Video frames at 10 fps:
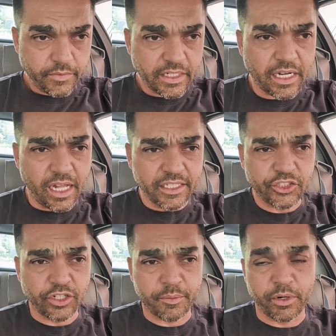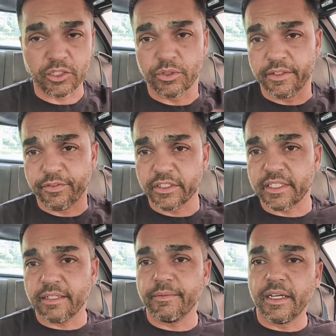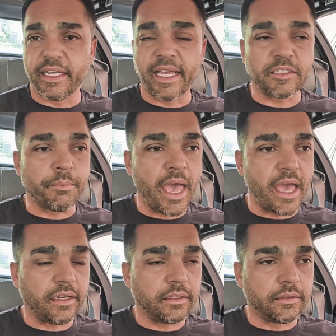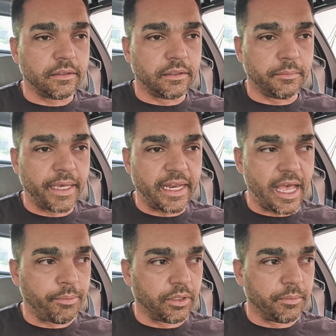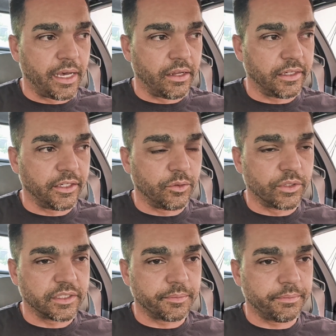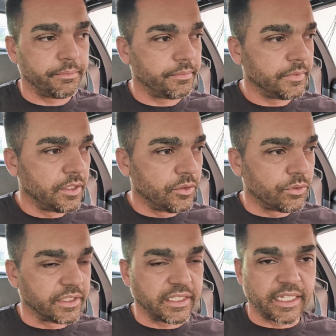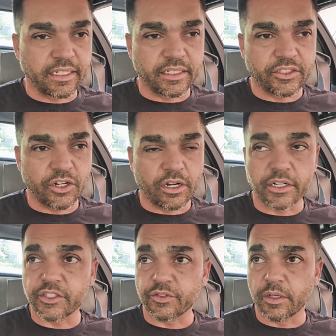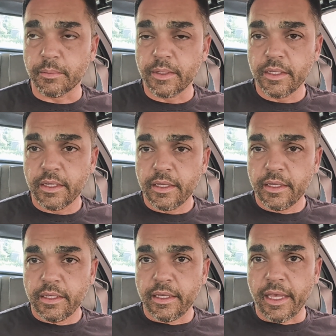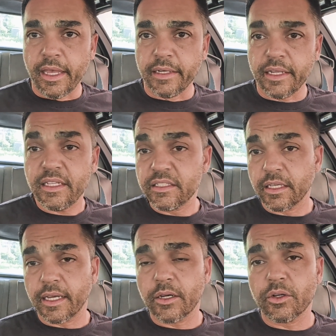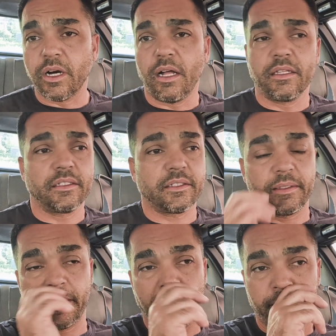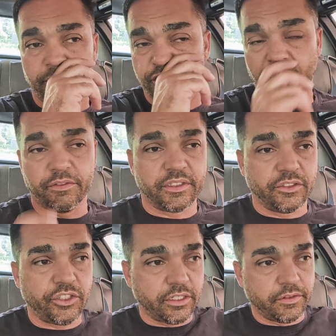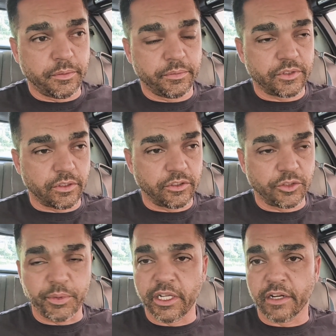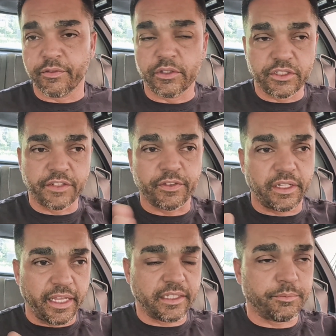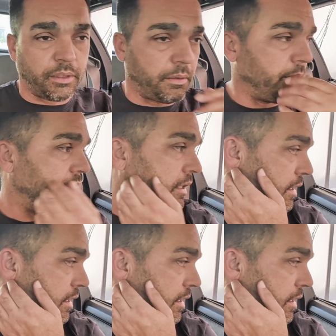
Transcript: College Truck Parts. Well, at first I asked Matt Happel about it. You know, where's he getting his starters from? And yeah, he's like, I go to Collis. They got shelves and shit of them, so just be careful. There's different lengths, blah, blah, blah.